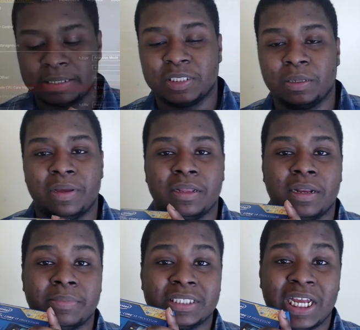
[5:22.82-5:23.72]
to be the
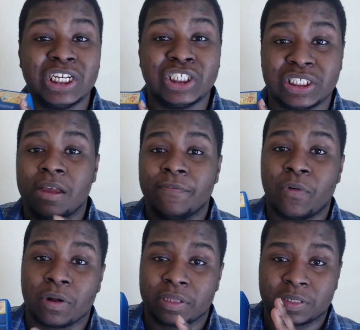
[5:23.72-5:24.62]
limitation
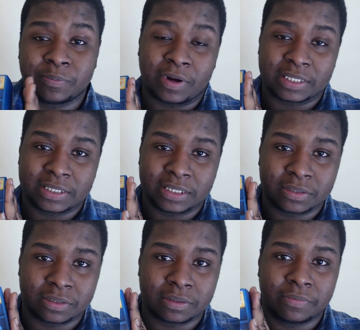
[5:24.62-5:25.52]
for this
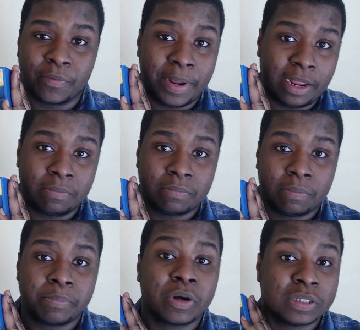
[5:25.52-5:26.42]
processor for me
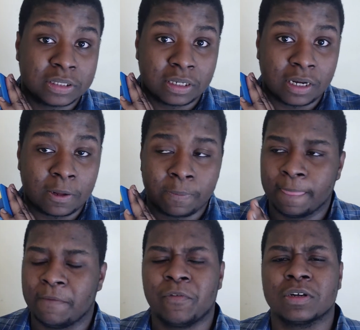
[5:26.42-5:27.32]
personally.
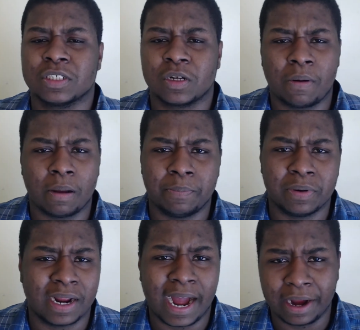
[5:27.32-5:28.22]
Of course I could probably put
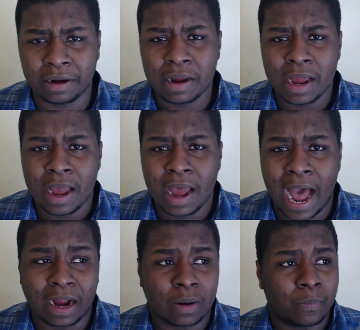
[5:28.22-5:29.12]
it higher.
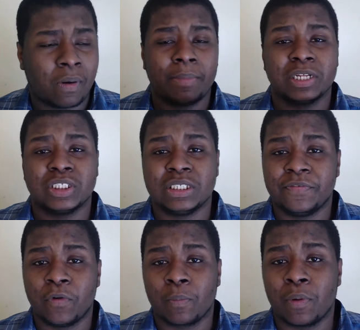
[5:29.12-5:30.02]
I could probably achieve
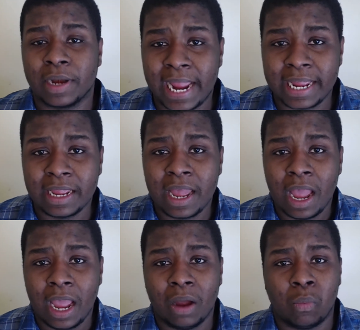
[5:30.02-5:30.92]
4.8
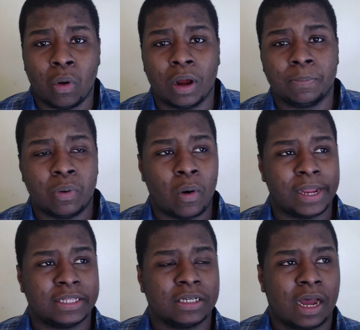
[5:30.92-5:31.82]
at
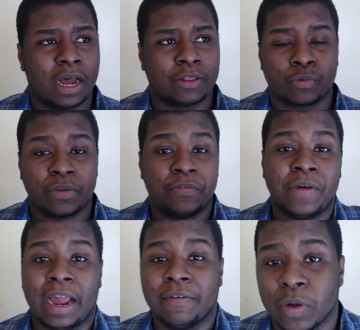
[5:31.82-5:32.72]

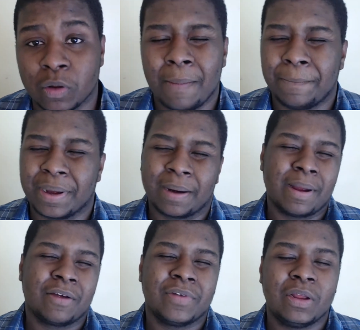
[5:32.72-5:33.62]
1.35 volts, but I'm
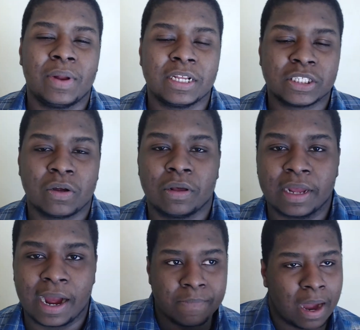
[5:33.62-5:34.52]
not really willing to go that
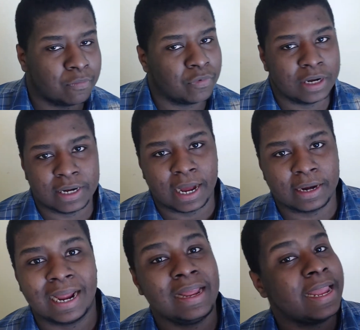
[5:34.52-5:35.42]
high. I'm really not
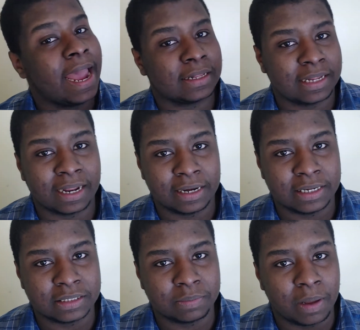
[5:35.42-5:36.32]
yet, at
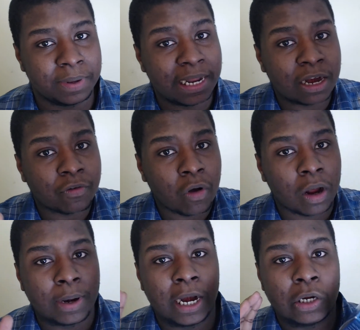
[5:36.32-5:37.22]
least. Maybe later on
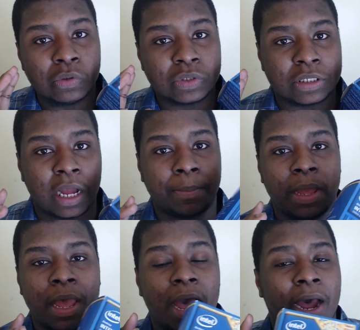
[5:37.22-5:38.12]
when I loosen up.
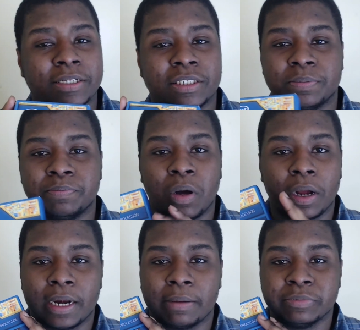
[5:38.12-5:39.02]
I just bought
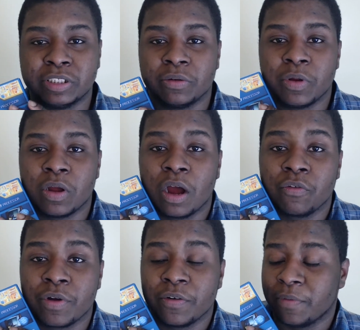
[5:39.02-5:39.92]
it. I'm still
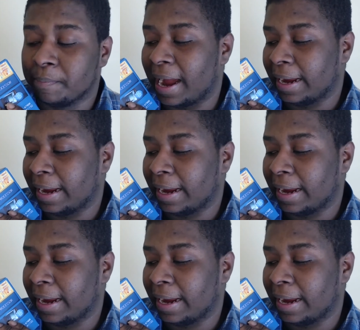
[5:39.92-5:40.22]
recovering from buying